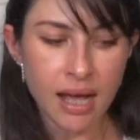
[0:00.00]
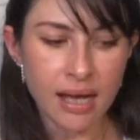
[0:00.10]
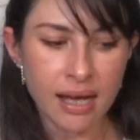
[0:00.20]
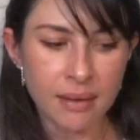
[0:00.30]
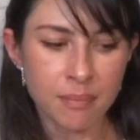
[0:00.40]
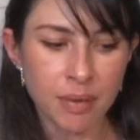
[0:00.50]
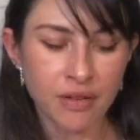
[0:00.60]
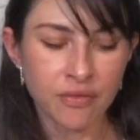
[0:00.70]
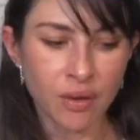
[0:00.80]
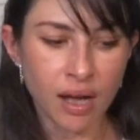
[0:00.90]

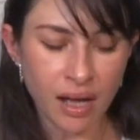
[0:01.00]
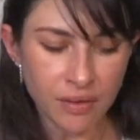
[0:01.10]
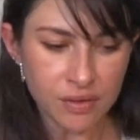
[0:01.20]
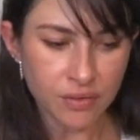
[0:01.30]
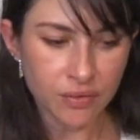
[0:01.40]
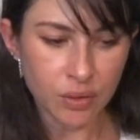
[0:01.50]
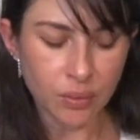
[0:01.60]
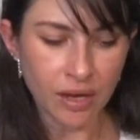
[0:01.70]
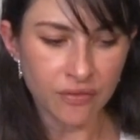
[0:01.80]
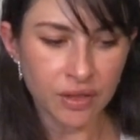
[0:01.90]
But for others of
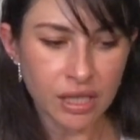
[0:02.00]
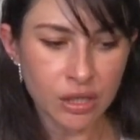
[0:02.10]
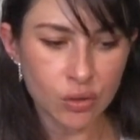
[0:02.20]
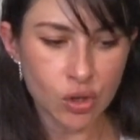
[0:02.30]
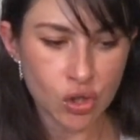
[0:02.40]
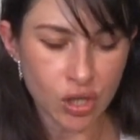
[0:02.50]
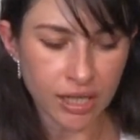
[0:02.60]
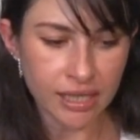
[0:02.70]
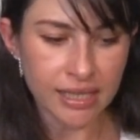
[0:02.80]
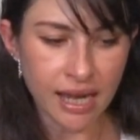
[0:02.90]
you, I feel like you're
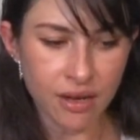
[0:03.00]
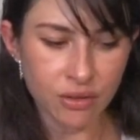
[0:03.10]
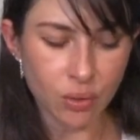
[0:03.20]
shutting down,